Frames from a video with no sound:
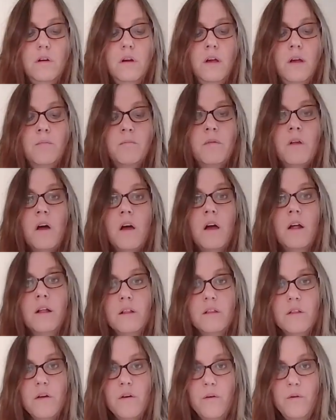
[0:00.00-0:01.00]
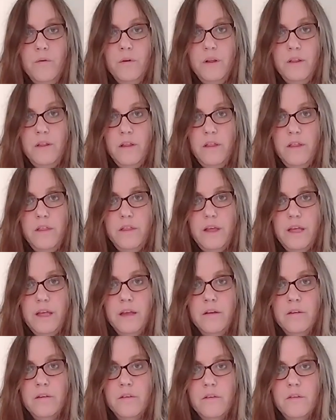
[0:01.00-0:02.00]
I'm not alone in the
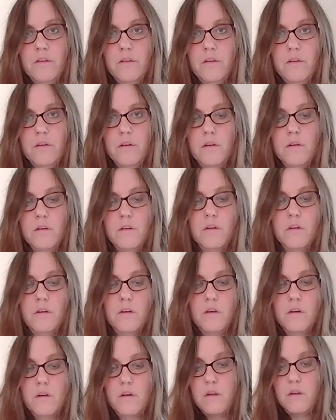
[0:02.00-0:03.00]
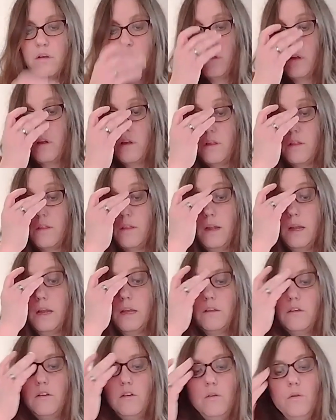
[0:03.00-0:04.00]
things that I
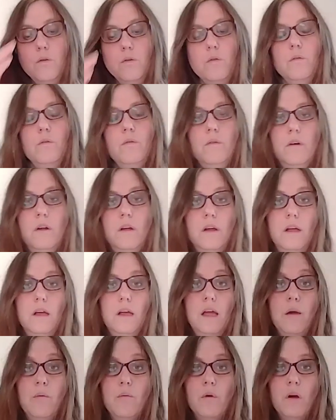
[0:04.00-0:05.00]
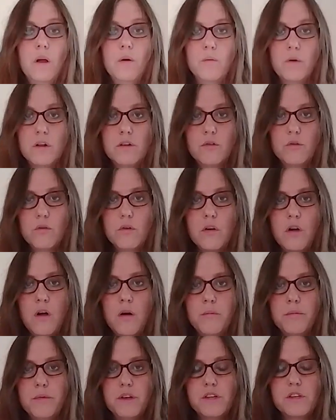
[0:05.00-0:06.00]
do and what I want to
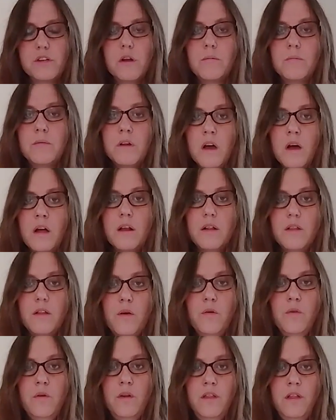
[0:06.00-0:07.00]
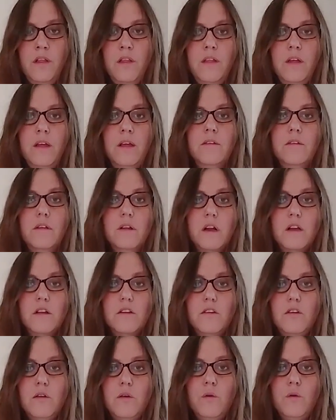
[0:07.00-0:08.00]
accomplish. I'm not alone in the things that I
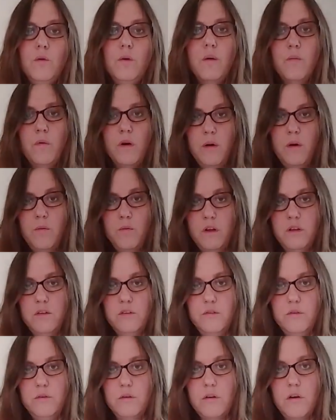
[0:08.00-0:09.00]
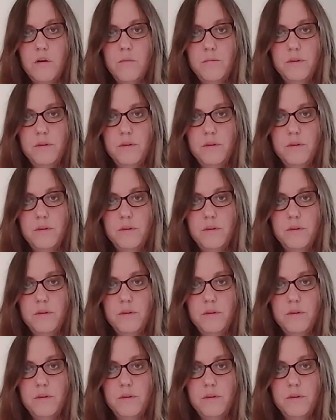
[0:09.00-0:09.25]
do and what I want to accomplish.